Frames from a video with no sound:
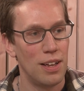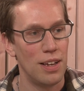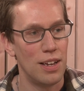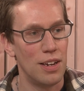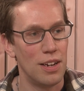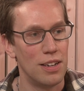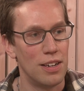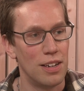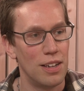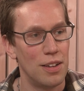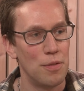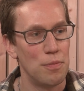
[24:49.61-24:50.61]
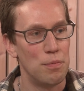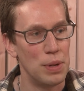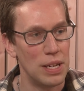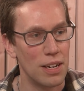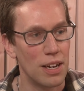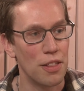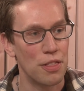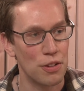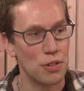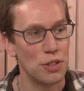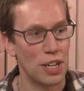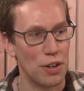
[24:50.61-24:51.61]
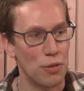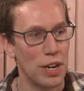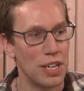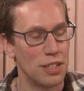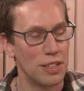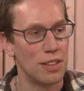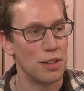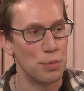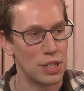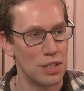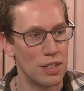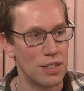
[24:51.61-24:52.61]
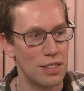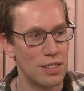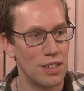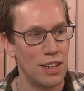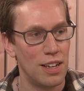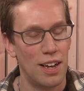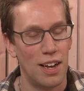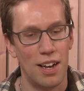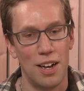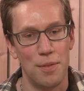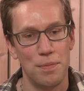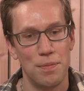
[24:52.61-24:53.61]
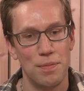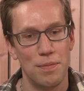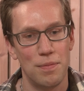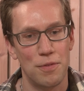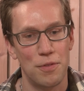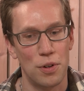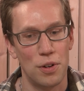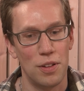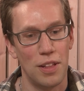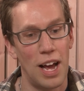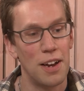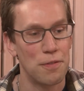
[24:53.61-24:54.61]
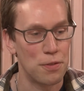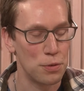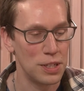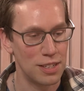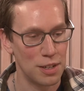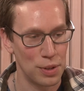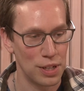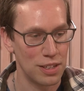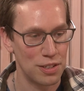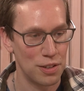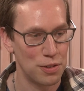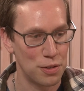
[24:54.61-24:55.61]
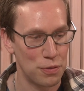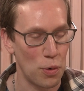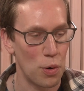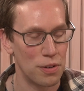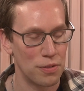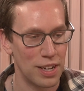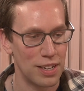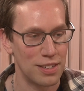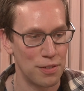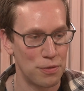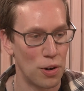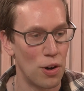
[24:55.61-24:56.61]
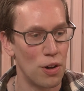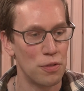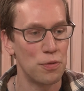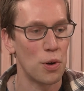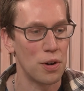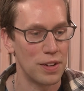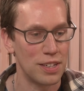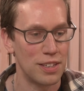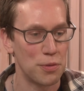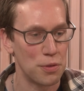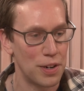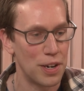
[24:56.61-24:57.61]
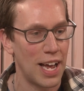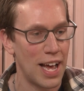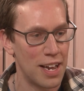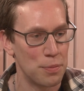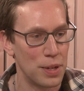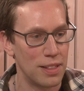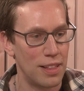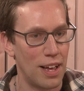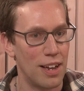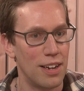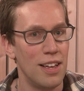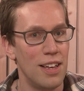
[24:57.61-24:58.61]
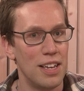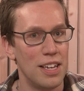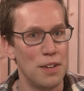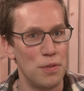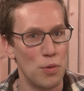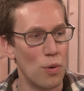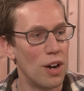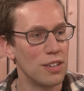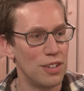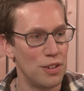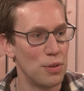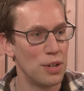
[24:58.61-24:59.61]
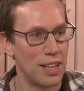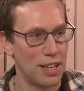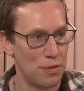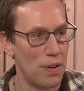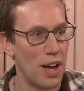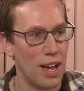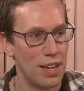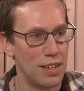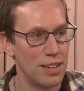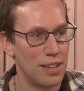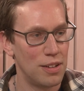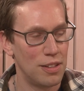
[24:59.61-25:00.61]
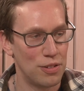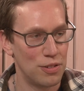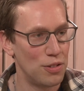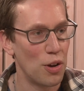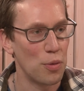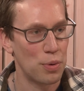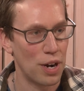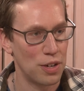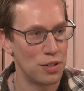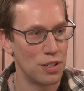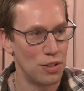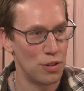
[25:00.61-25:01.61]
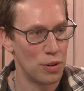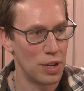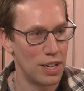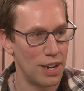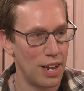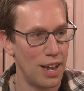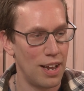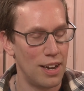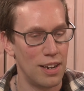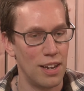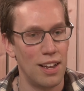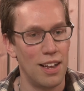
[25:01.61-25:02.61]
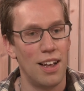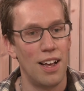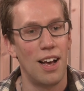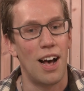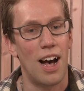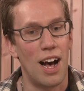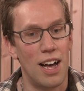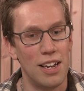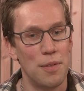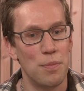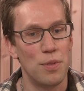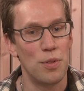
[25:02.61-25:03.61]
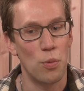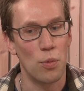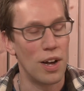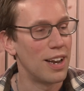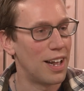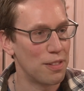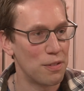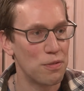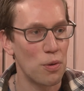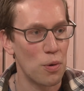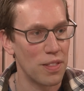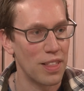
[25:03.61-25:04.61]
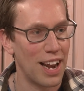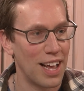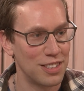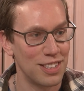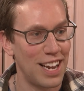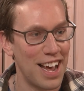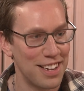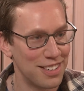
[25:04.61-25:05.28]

in hmm. being a third generation to the business. Um, for I have three siblings, so there's four of us, and for all four of us, they were very adamant that if you want to do it, that's fine. There's no pressure to do it, and really cool. I am the one out of the four that actually has